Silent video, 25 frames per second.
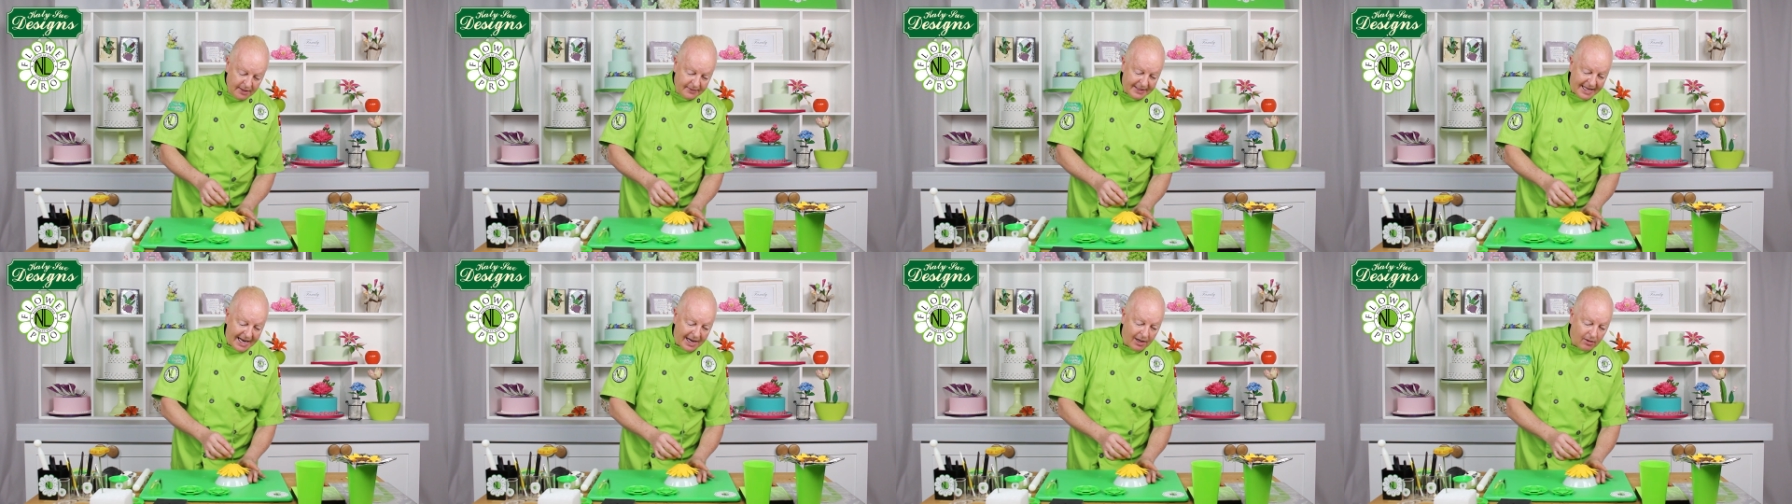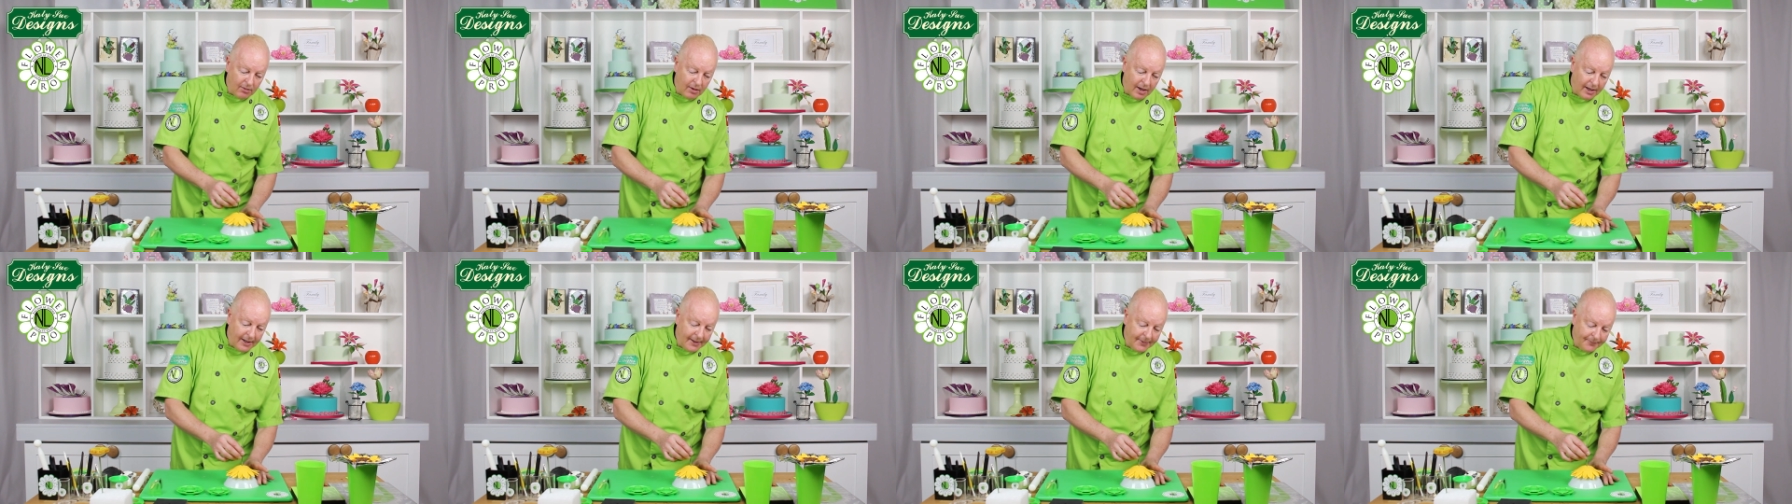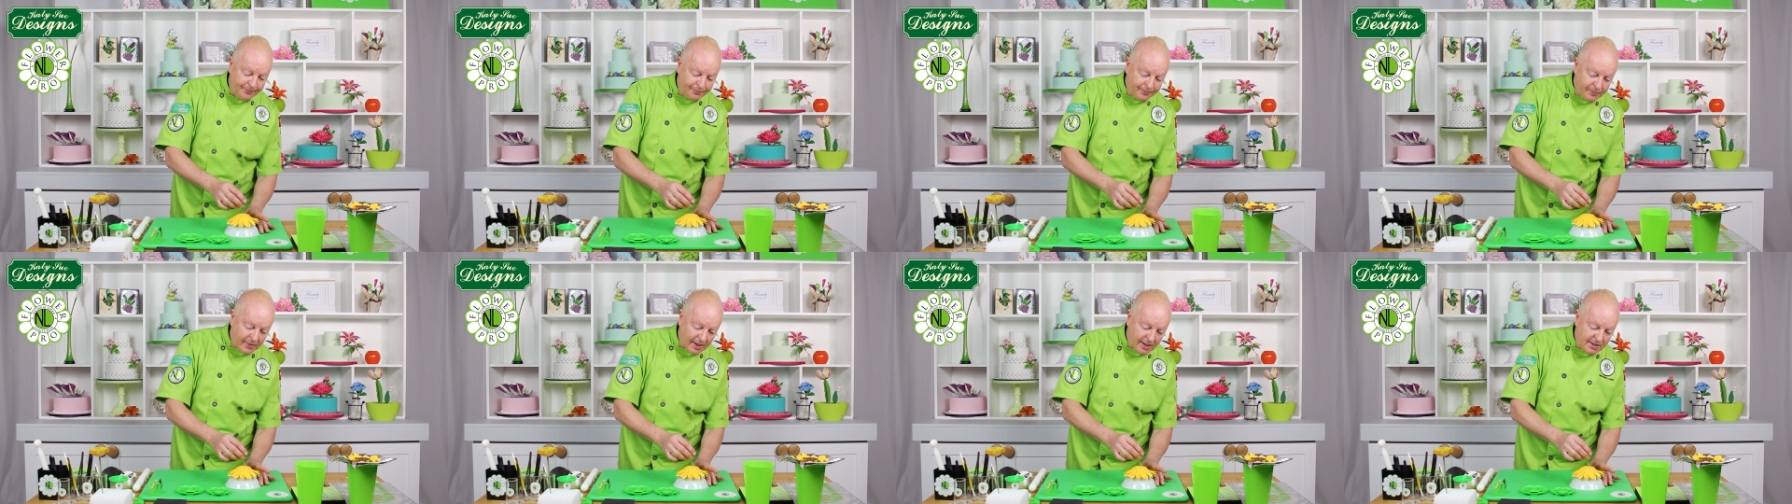
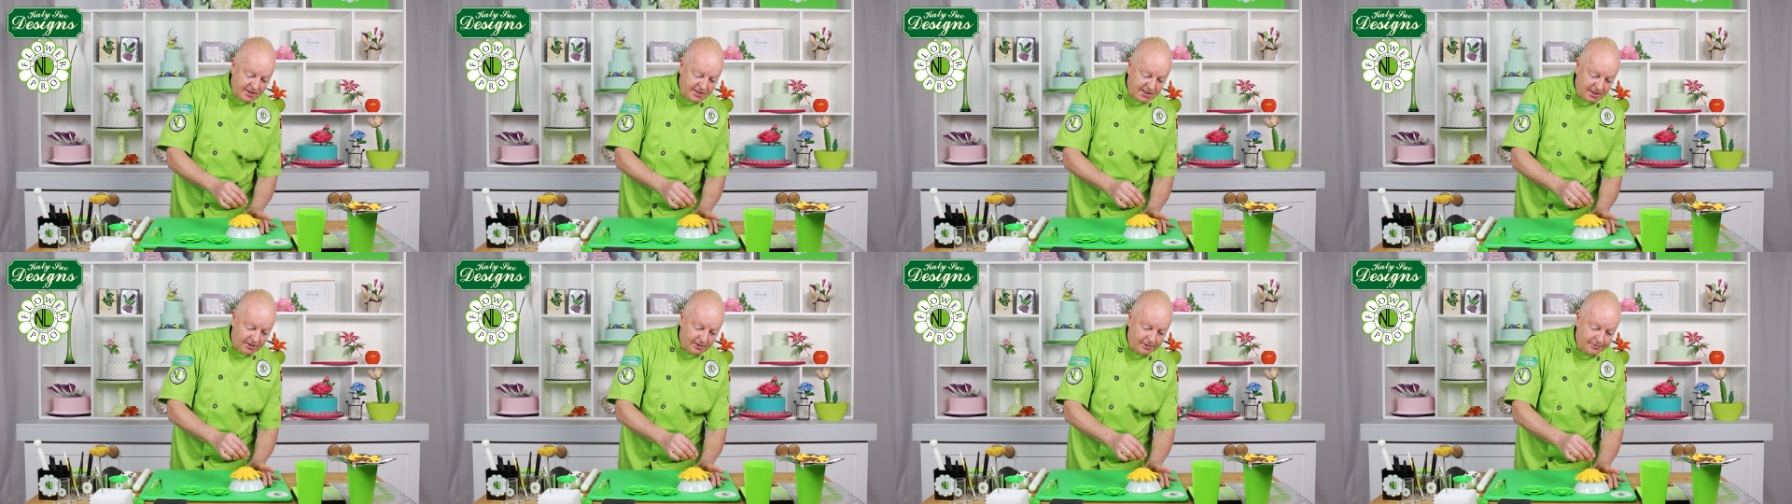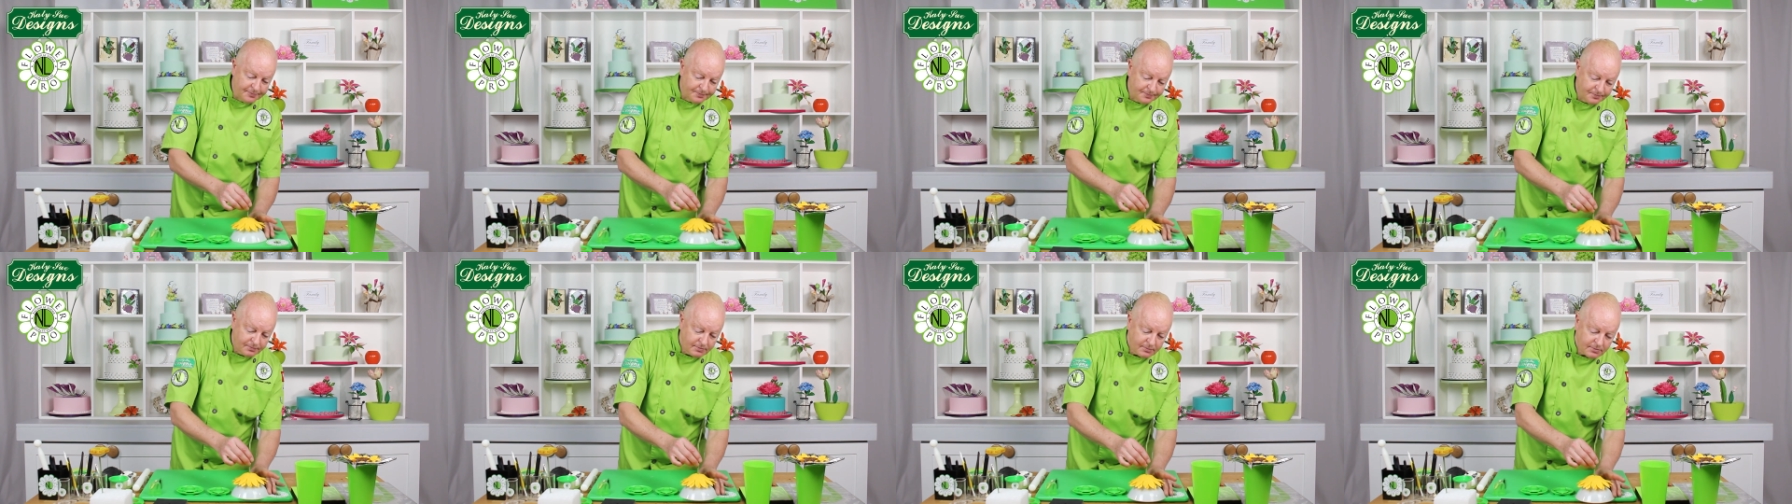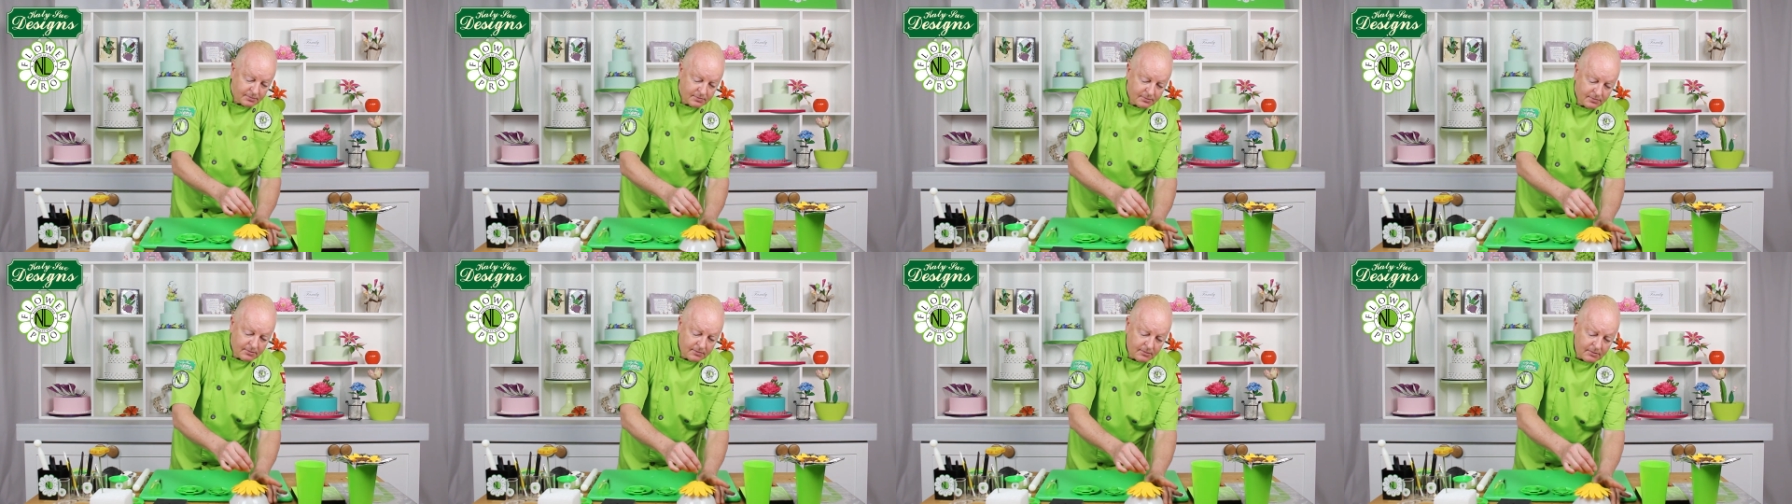Now, so
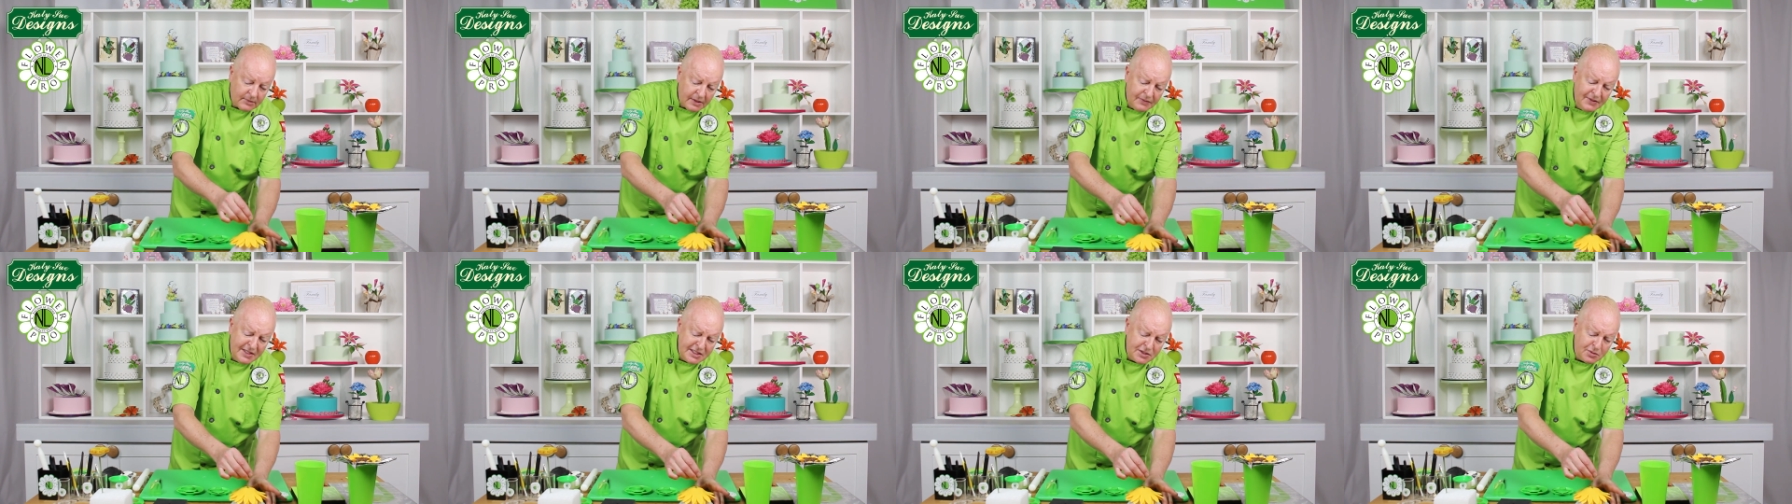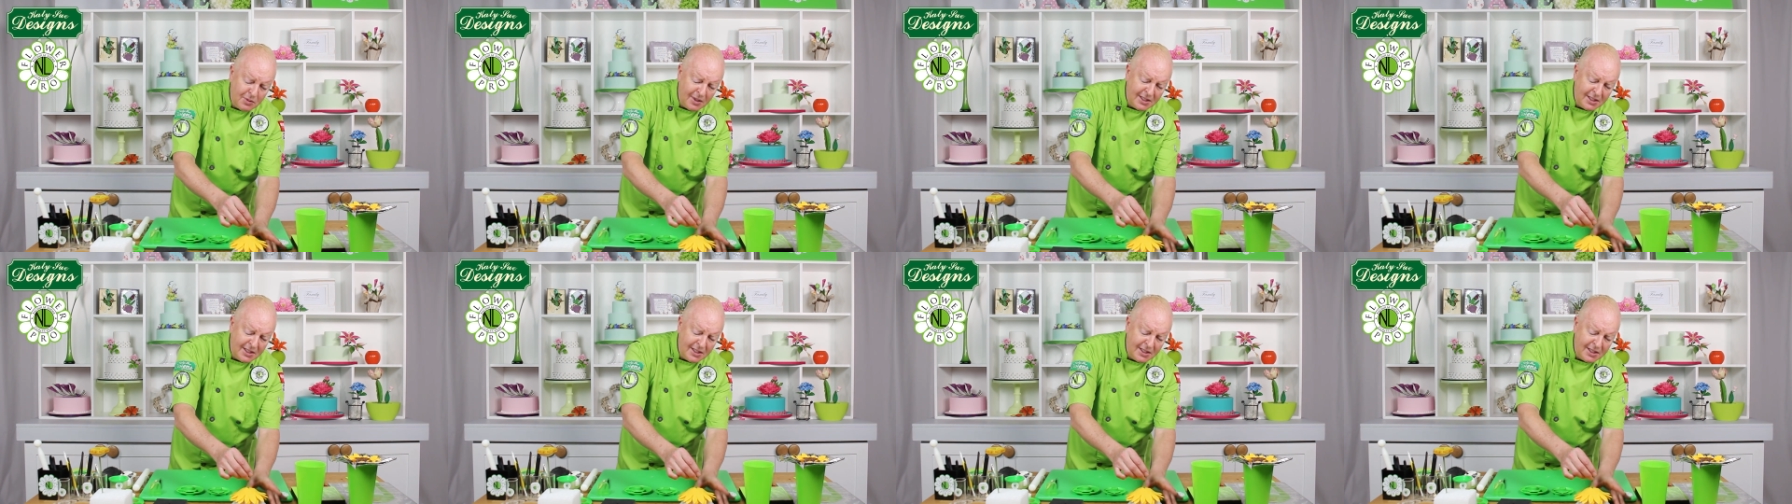this